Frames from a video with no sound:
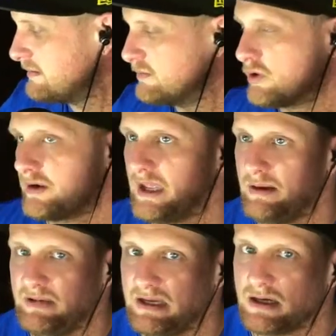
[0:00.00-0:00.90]
more
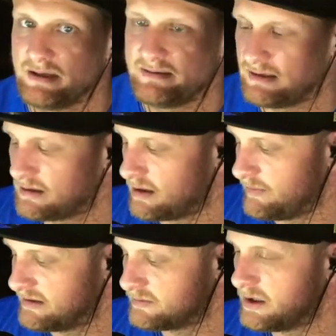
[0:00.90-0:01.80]
gaming content
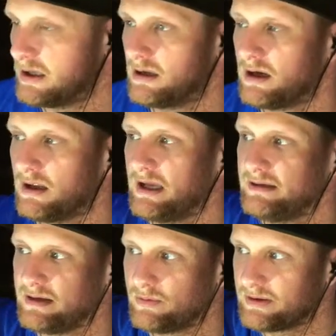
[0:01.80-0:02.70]
coming as well. I'll
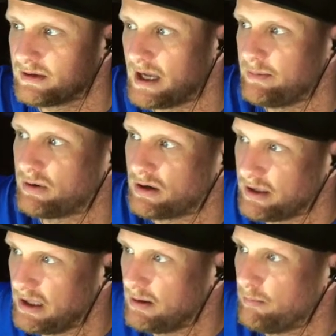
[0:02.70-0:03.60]
end it with a light
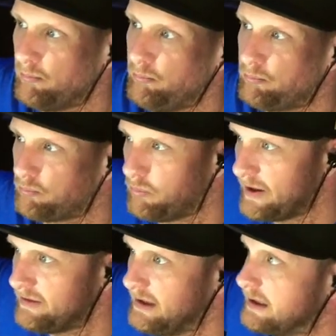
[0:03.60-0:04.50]
party,
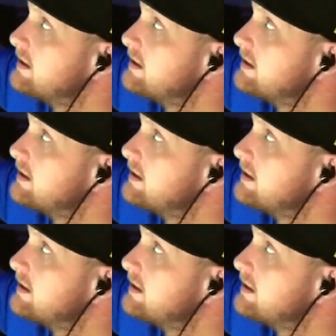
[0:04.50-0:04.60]
I think.